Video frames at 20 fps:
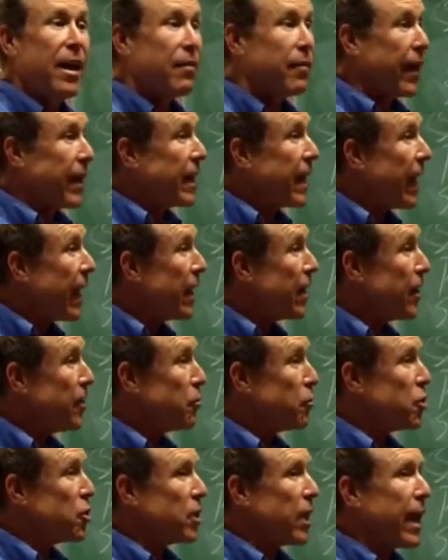They can't
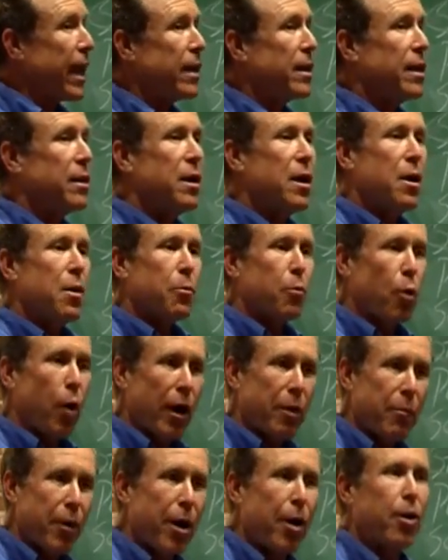understand it
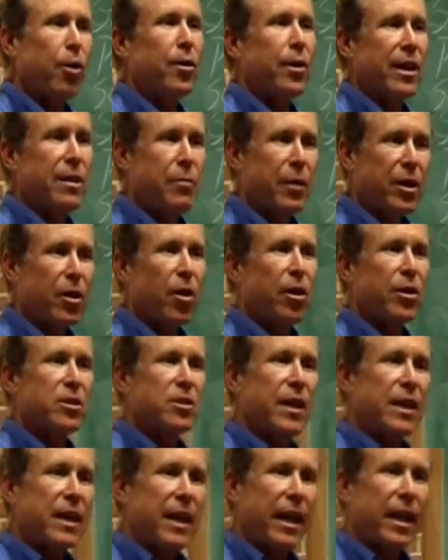primarily because
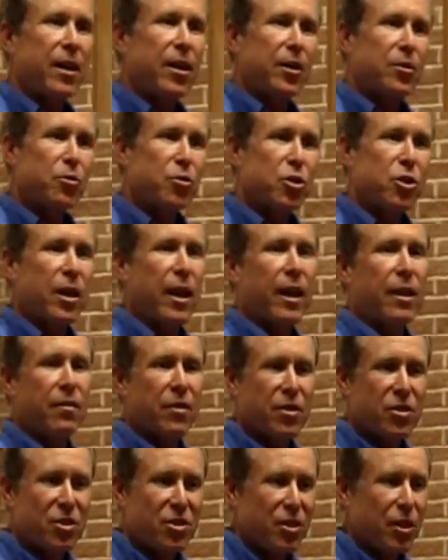they can't understand
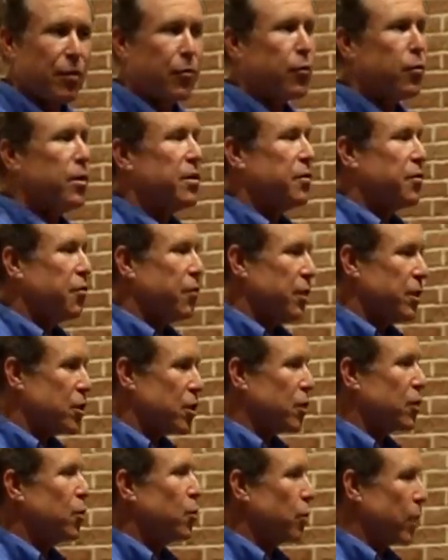this different
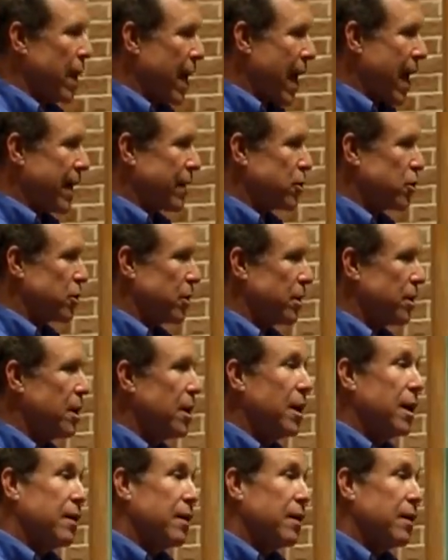physical reaction